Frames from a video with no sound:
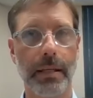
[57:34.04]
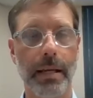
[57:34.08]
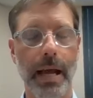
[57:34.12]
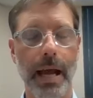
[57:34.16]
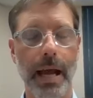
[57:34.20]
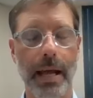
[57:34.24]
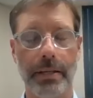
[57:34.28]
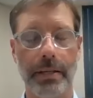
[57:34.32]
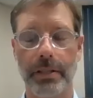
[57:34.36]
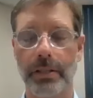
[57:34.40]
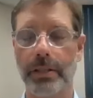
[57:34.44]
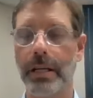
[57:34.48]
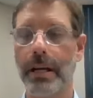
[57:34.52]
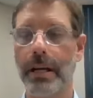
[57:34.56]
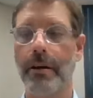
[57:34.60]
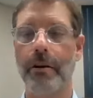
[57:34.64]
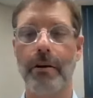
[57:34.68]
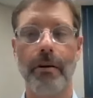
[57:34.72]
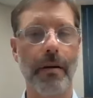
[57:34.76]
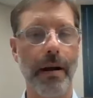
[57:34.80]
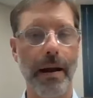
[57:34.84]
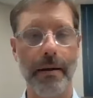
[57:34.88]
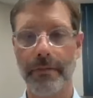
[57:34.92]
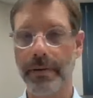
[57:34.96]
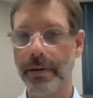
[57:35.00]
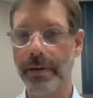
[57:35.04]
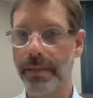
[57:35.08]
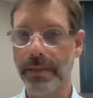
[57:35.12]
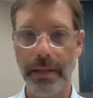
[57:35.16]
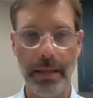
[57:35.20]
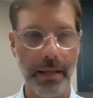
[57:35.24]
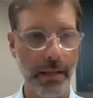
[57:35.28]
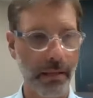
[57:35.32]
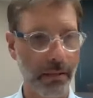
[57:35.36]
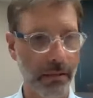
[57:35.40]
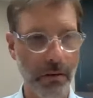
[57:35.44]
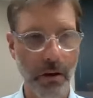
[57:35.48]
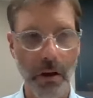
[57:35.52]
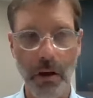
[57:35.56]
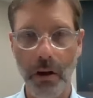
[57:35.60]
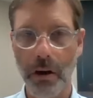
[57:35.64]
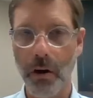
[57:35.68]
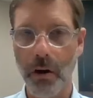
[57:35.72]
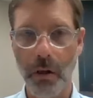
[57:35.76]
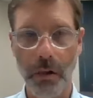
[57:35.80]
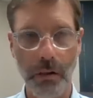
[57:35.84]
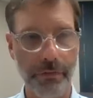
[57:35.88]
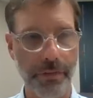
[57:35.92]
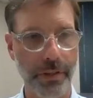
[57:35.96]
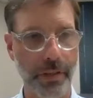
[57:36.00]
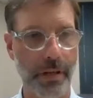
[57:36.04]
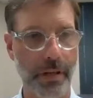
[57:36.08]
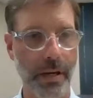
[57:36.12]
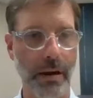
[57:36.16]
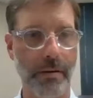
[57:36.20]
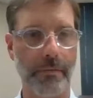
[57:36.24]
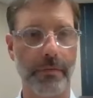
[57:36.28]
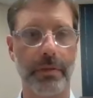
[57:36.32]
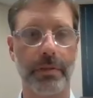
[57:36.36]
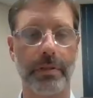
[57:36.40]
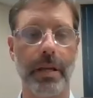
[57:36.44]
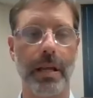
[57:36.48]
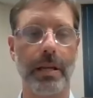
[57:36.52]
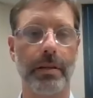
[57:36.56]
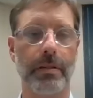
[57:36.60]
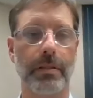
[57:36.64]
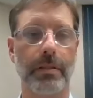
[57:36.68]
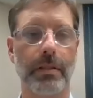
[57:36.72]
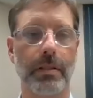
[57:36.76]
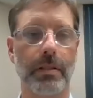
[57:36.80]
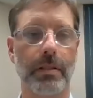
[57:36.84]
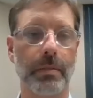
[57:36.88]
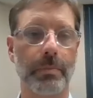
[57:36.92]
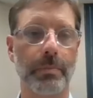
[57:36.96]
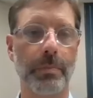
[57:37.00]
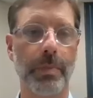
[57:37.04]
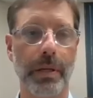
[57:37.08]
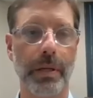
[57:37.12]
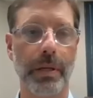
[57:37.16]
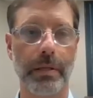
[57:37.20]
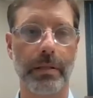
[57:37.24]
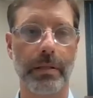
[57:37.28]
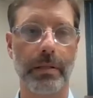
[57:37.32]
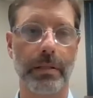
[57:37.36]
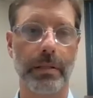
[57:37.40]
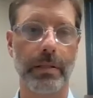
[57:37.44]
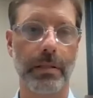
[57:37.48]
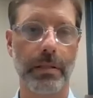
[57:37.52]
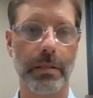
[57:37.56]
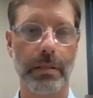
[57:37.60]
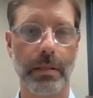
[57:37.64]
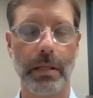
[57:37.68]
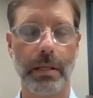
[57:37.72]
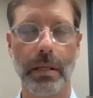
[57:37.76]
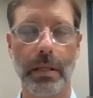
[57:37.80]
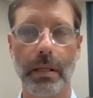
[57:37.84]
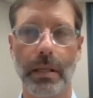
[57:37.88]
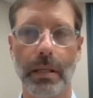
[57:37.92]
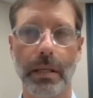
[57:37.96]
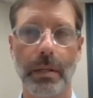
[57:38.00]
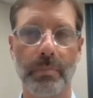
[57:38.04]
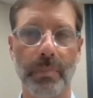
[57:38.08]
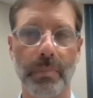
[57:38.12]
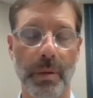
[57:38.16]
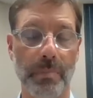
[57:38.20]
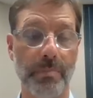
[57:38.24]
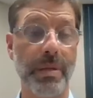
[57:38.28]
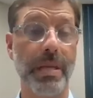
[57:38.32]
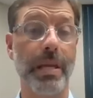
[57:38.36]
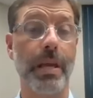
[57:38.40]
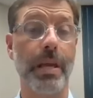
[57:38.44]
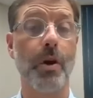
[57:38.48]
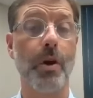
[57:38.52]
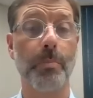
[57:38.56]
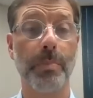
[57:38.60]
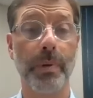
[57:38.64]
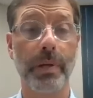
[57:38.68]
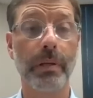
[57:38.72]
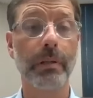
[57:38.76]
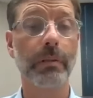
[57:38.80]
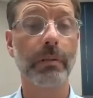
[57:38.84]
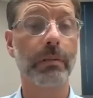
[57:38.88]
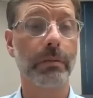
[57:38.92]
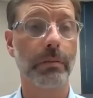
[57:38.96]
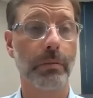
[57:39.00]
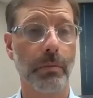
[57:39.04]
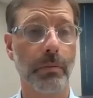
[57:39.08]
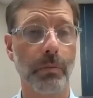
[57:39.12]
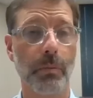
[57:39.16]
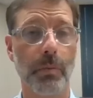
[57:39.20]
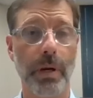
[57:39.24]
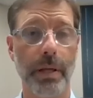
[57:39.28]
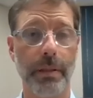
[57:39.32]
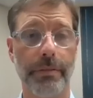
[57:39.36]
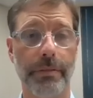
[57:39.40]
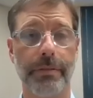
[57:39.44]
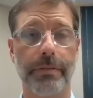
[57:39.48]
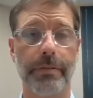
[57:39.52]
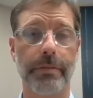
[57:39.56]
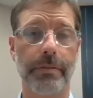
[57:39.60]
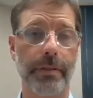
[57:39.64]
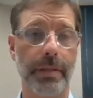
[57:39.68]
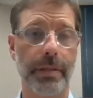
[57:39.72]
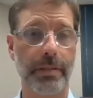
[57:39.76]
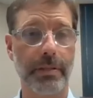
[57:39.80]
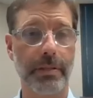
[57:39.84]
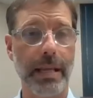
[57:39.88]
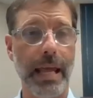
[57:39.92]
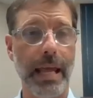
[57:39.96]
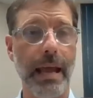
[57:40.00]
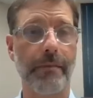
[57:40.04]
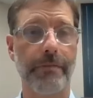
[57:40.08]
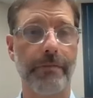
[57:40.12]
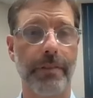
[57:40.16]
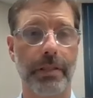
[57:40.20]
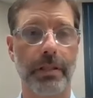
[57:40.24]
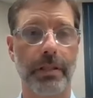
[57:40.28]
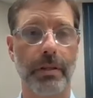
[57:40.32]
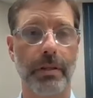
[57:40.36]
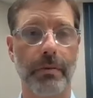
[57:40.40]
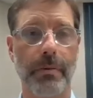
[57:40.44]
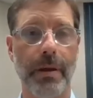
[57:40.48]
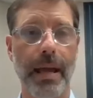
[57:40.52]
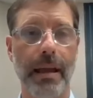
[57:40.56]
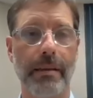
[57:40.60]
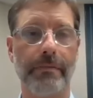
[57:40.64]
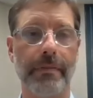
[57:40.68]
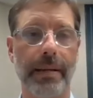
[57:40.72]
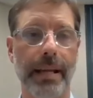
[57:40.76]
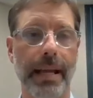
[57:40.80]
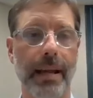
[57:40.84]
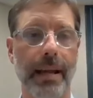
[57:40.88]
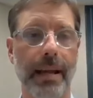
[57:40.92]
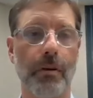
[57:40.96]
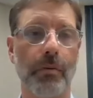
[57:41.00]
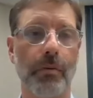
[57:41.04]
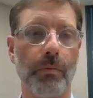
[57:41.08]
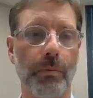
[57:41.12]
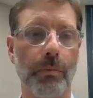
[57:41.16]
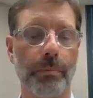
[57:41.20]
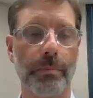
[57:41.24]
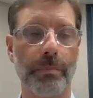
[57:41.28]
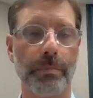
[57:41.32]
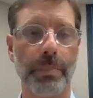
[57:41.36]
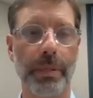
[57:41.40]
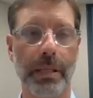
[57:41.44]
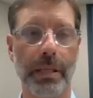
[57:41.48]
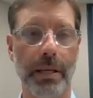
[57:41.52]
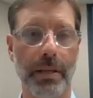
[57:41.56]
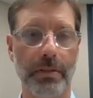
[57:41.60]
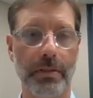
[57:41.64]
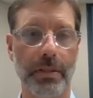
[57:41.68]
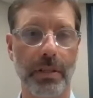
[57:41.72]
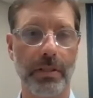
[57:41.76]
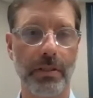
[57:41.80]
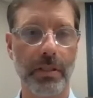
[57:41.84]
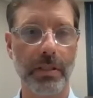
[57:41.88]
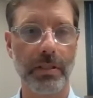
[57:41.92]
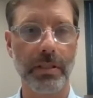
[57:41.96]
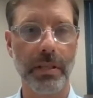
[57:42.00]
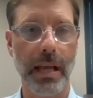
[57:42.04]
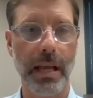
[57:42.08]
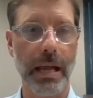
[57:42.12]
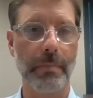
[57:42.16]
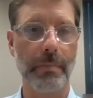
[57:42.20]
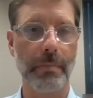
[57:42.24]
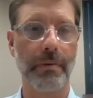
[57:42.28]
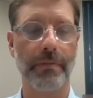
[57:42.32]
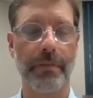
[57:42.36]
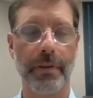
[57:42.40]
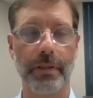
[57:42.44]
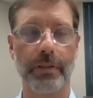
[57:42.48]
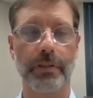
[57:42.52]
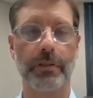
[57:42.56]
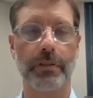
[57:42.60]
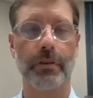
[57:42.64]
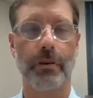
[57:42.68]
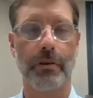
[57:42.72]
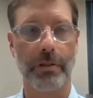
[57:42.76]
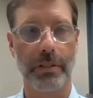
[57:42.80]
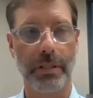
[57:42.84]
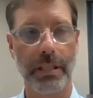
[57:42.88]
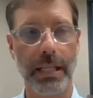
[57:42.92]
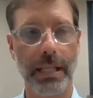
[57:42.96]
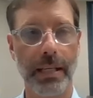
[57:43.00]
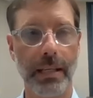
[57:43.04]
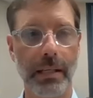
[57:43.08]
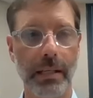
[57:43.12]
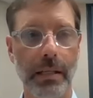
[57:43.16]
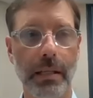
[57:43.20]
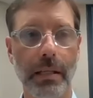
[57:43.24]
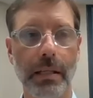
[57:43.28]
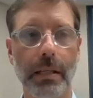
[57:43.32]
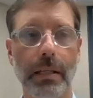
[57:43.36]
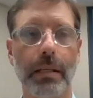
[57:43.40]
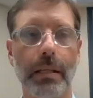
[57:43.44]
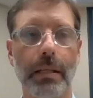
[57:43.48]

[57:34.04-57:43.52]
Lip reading: not share everything on all of your conversations, but be open with the staff that you have now, because it's a time of uncertainty.